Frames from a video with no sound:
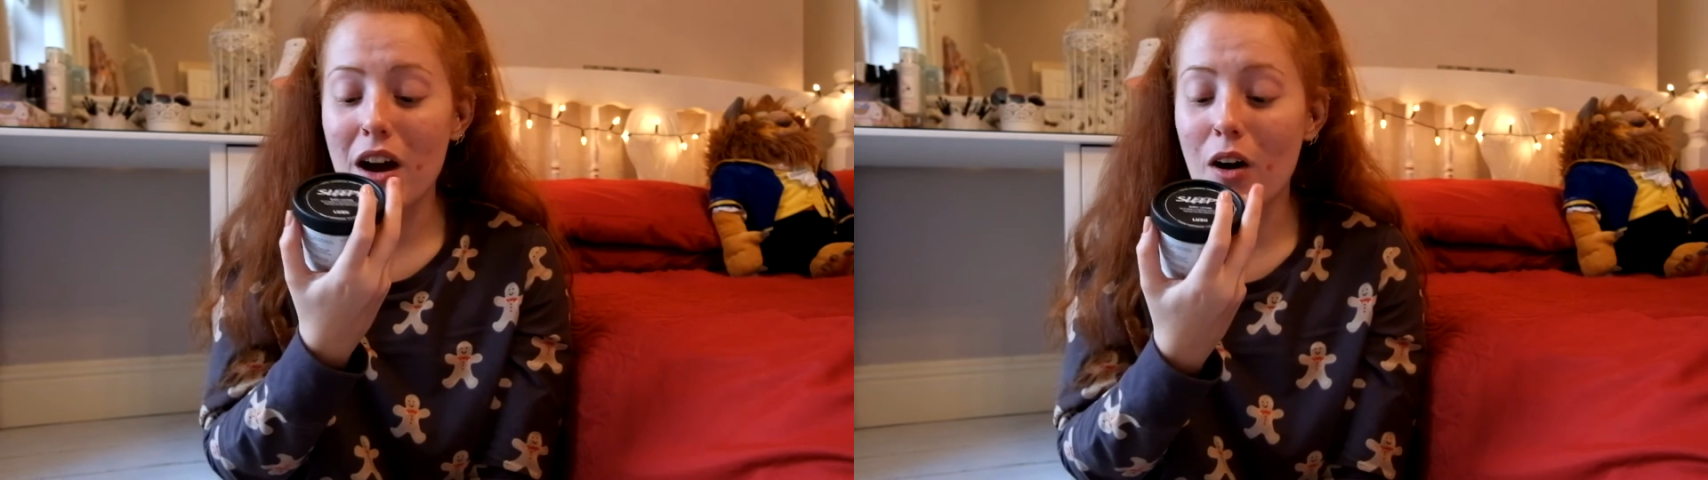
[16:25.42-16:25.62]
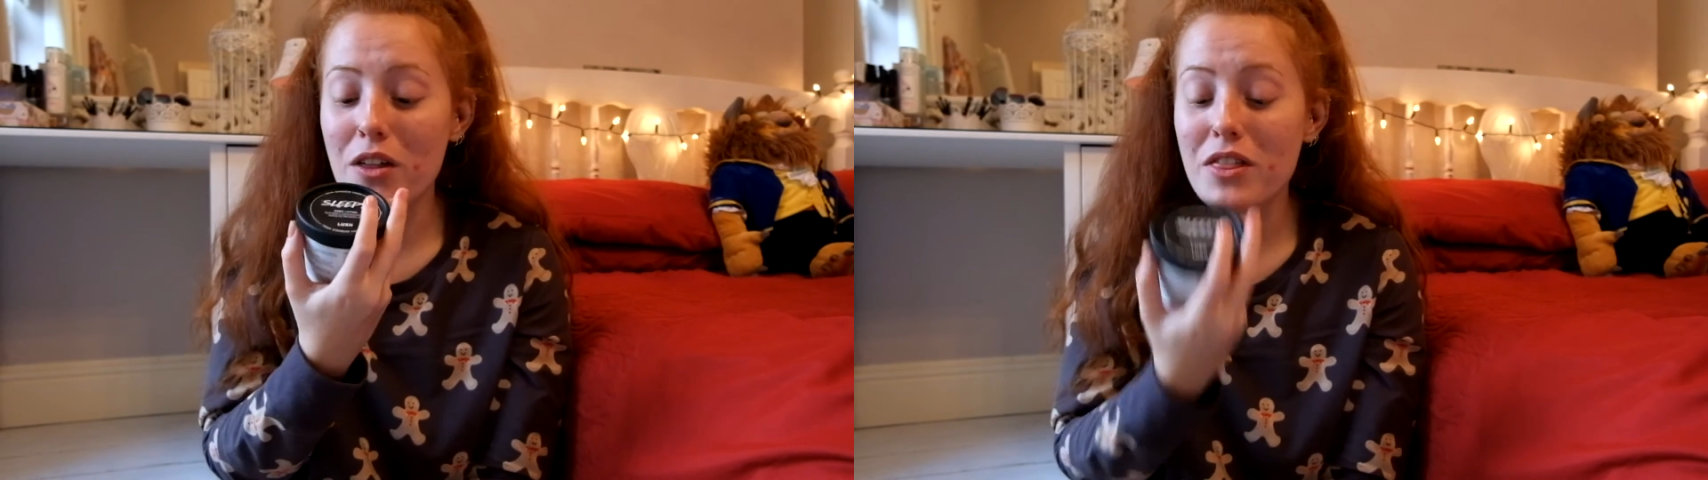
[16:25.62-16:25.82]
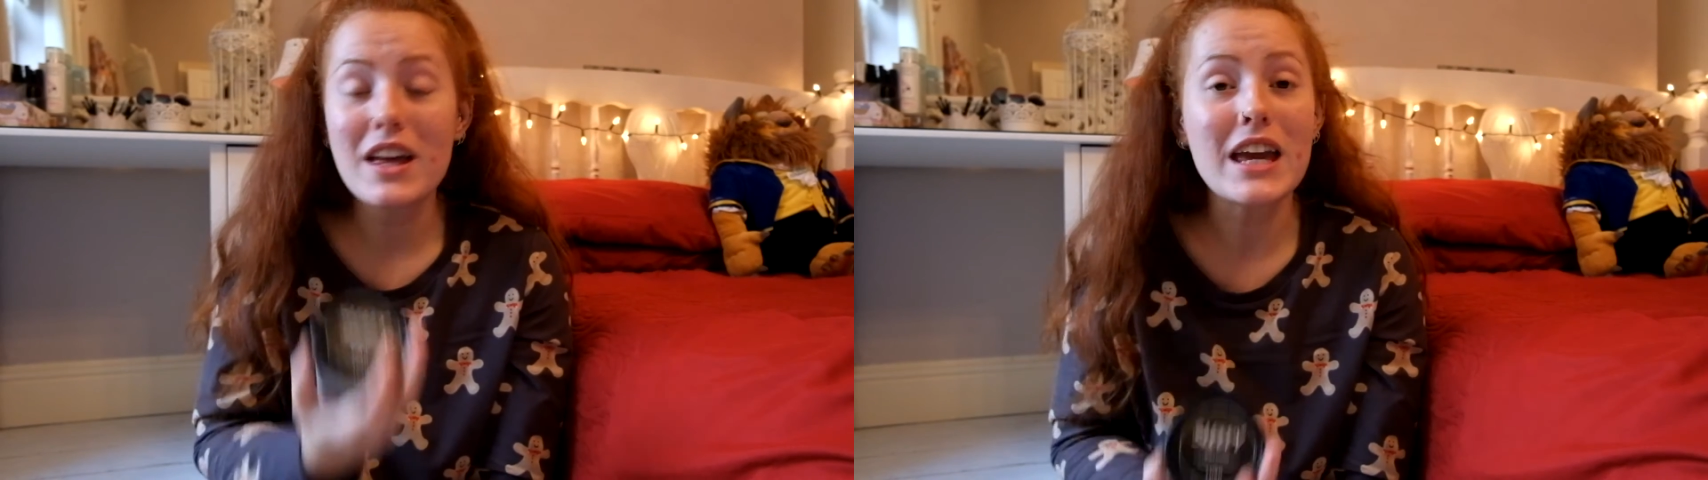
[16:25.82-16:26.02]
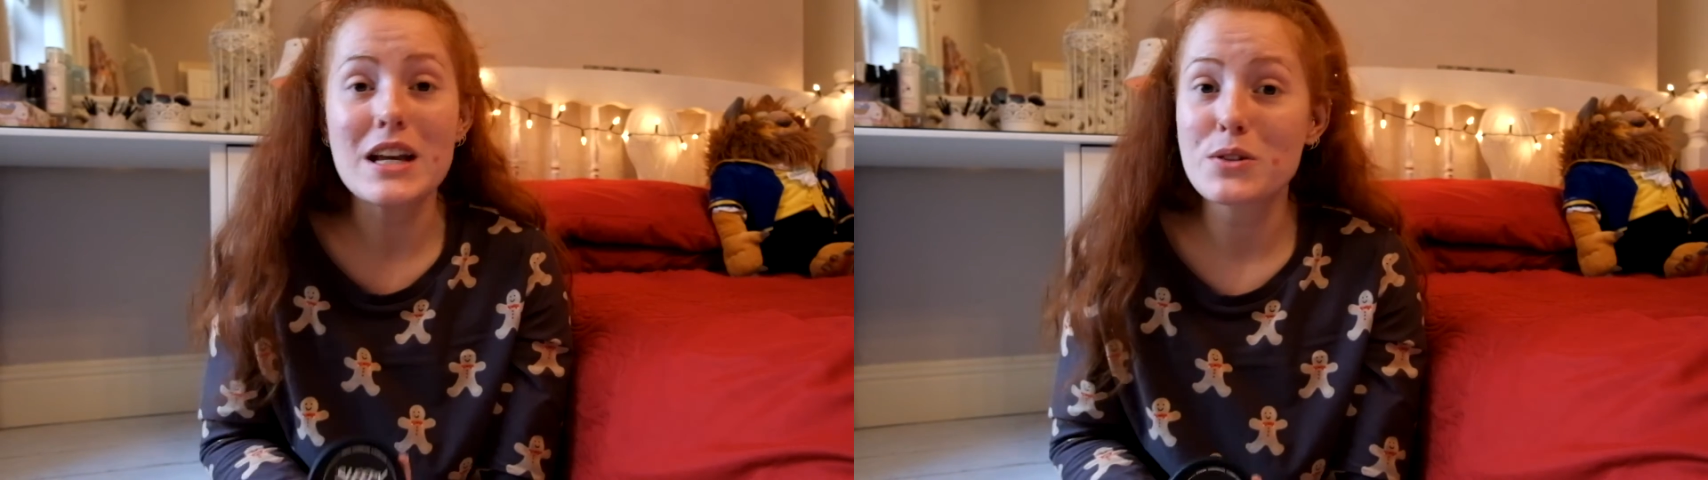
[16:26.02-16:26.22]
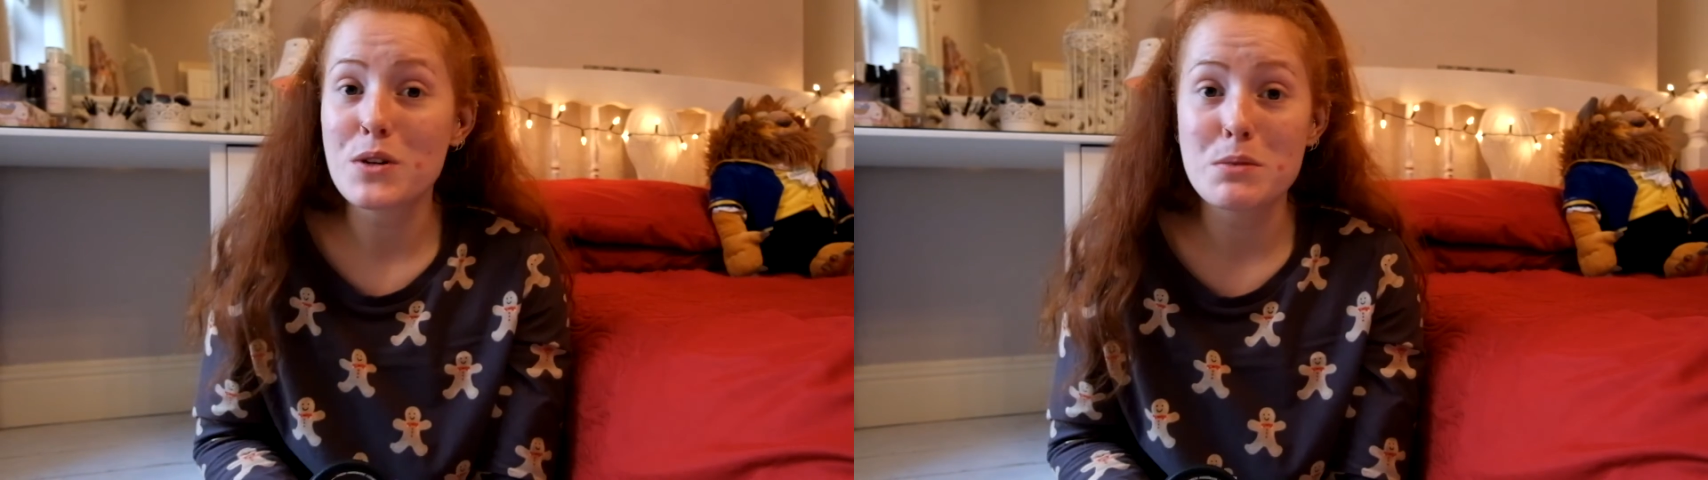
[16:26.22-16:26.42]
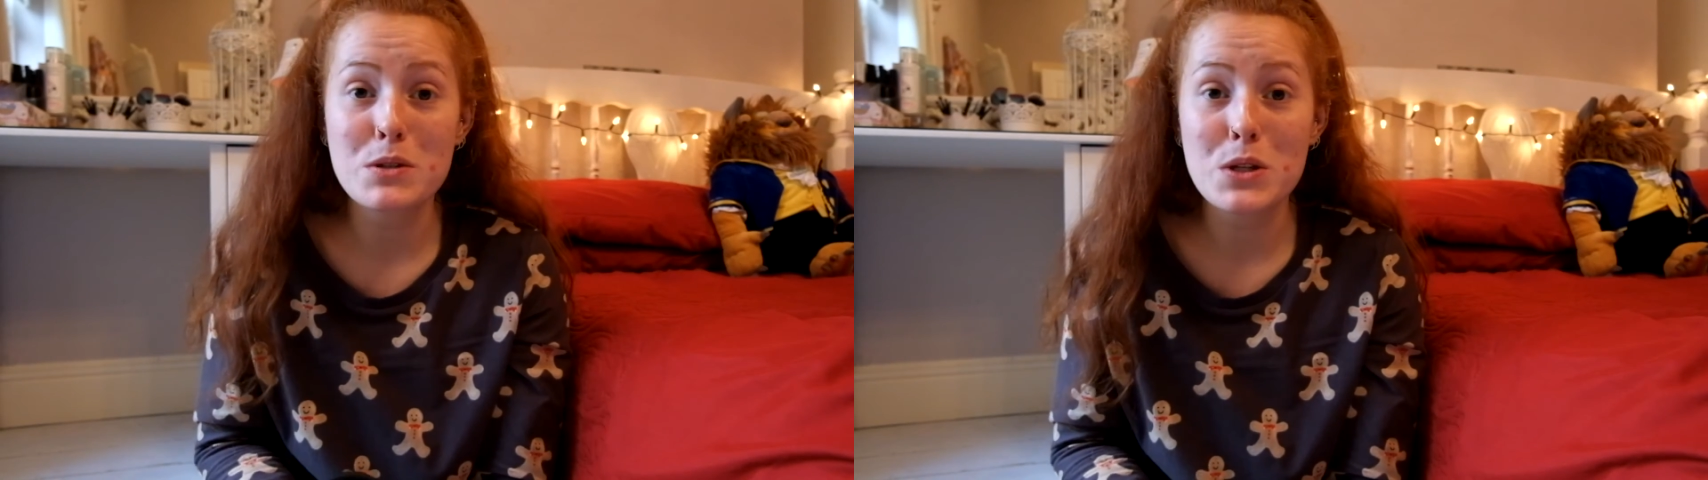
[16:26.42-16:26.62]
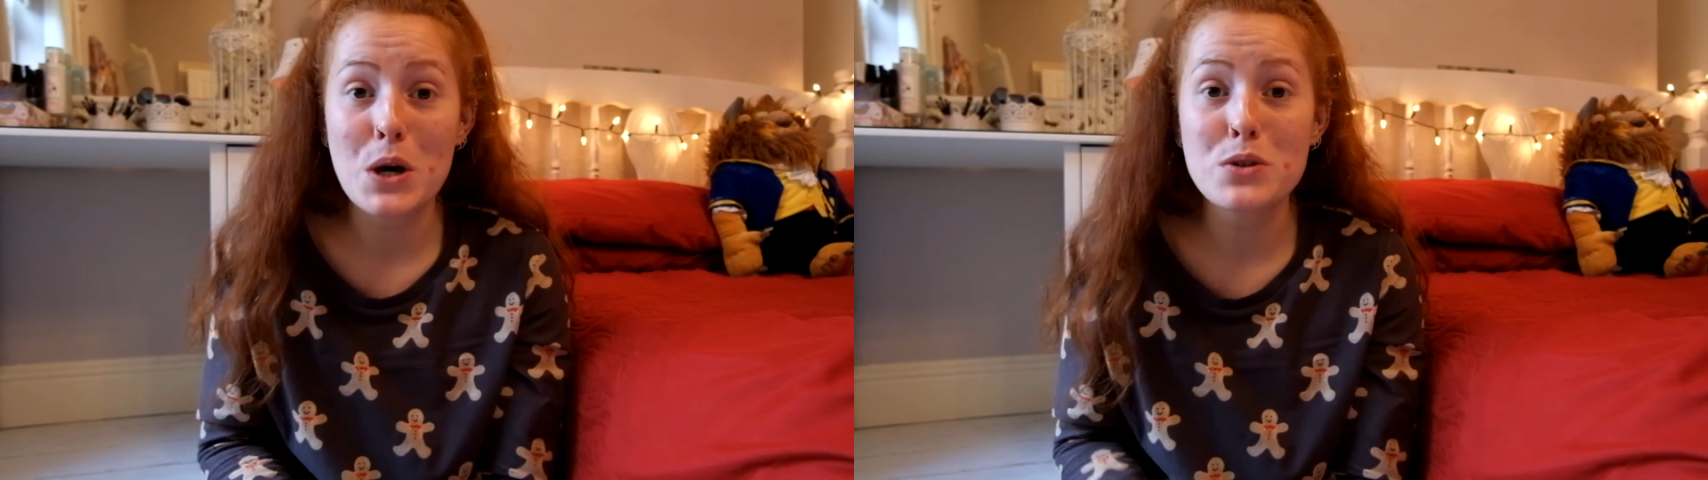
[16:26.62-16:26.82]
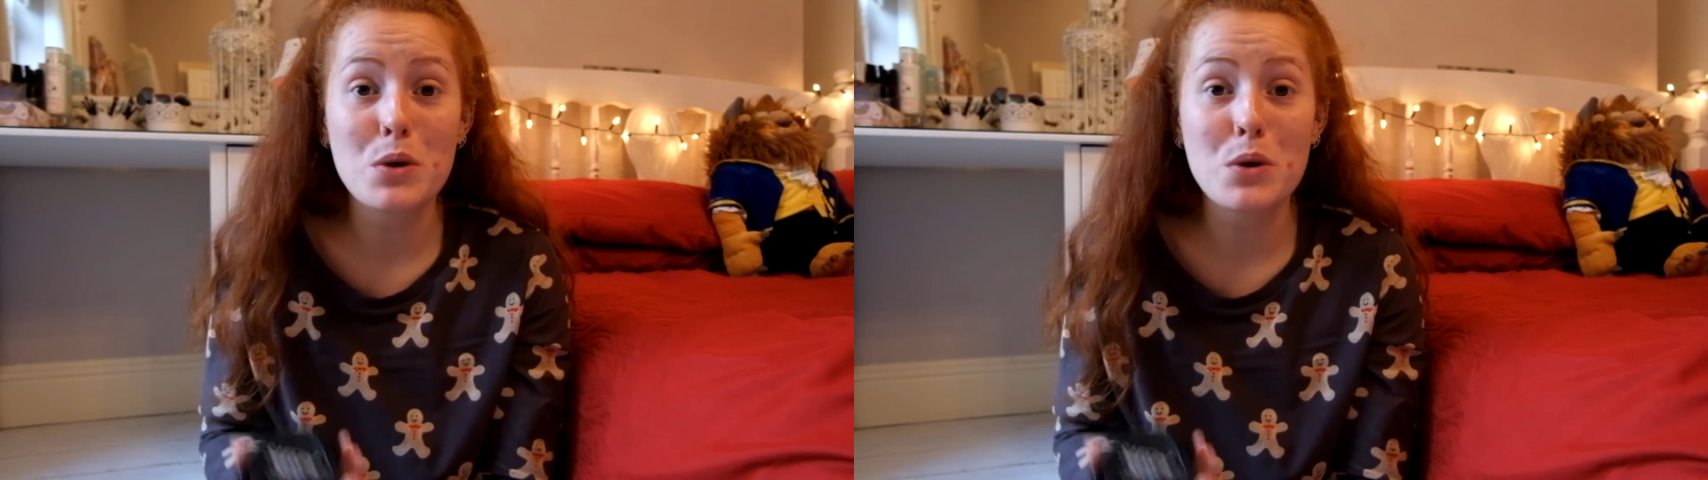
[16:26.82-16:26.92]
I think it is Christmas though,